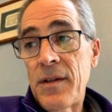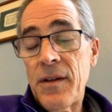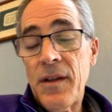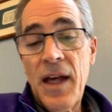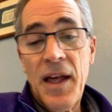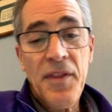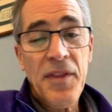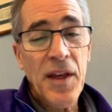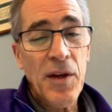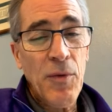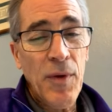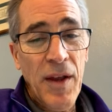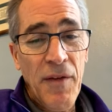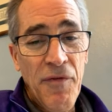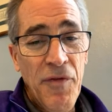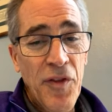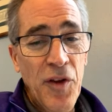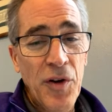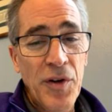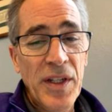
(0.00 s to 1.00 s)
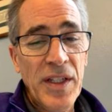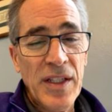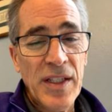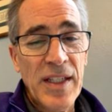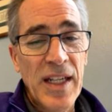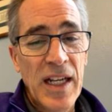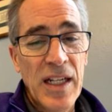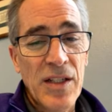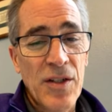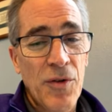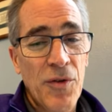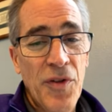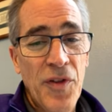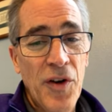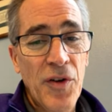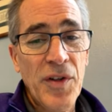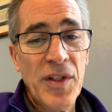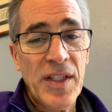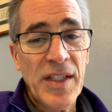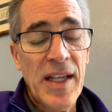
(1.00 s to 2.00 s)
I think we have 36 or
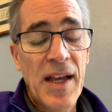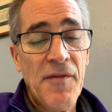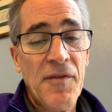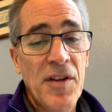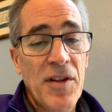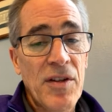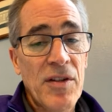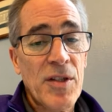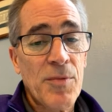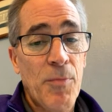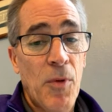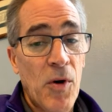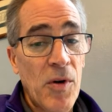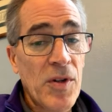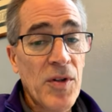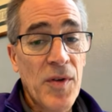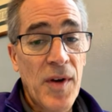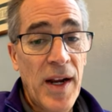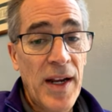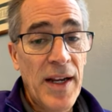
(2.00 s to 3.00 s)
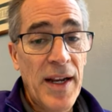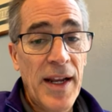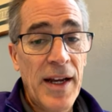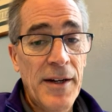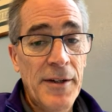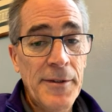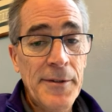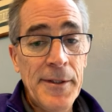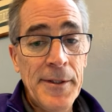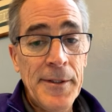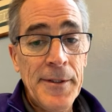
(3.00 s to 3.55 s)
37 sports right now.